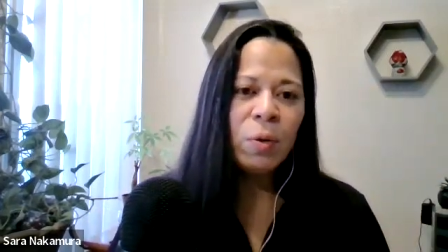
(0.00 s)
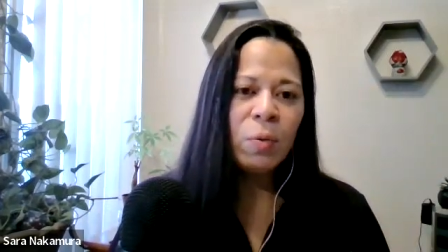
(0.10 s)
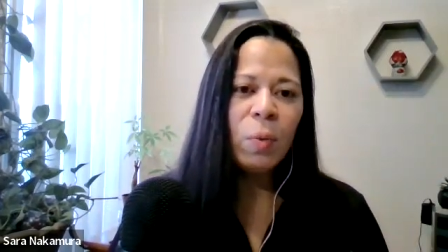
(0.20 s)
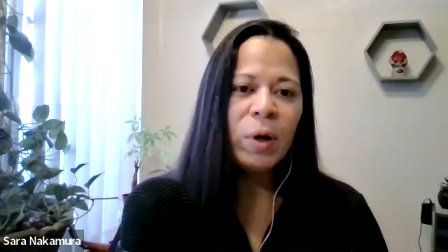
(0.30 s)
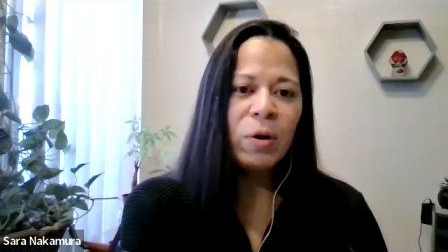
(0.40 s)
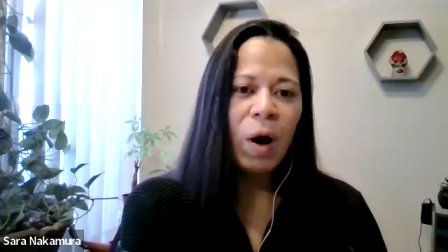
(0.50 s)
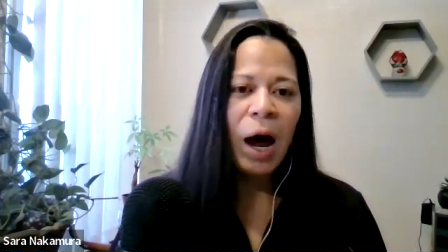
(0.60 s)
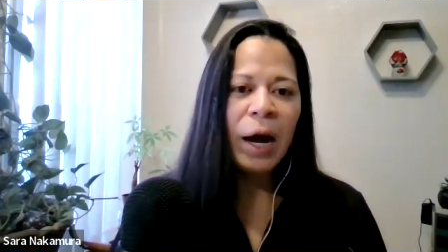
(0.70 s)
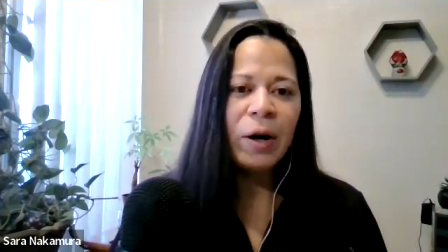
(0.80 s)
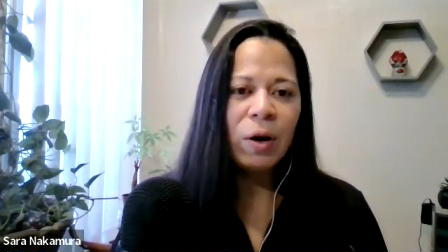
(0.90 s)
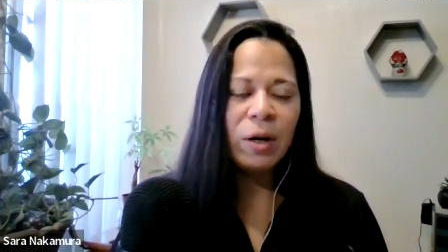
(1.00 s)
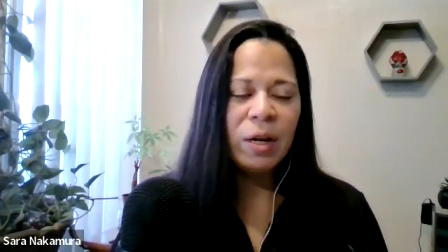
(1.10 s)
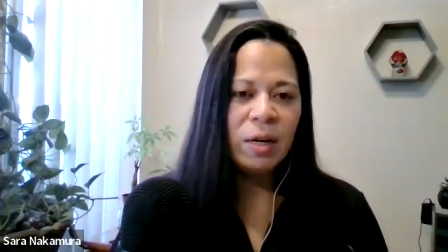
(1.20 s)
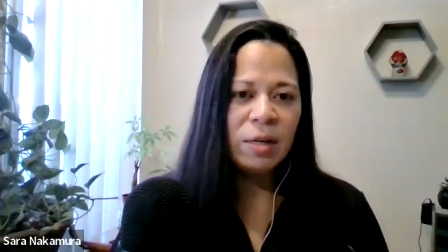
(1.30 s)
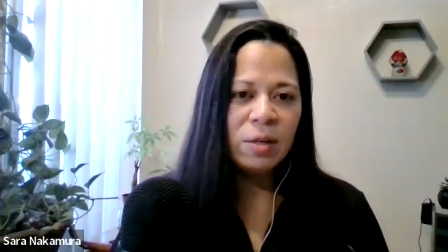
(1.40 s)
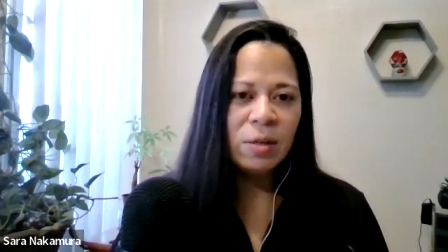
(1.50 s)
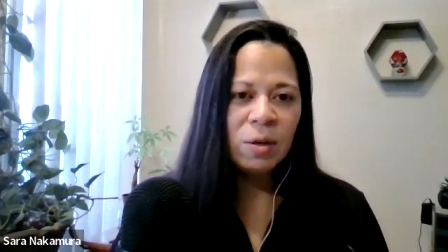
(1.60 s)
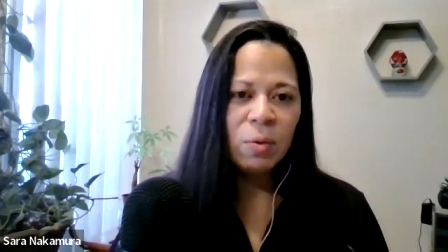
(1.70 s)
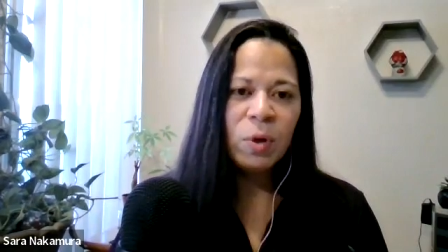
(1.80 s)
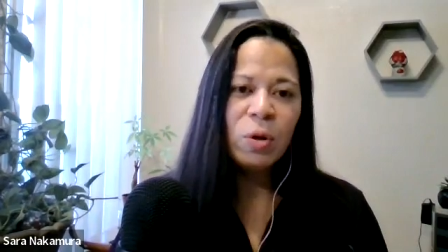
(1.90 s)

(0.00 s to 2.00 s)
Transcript: what your hierarchy is,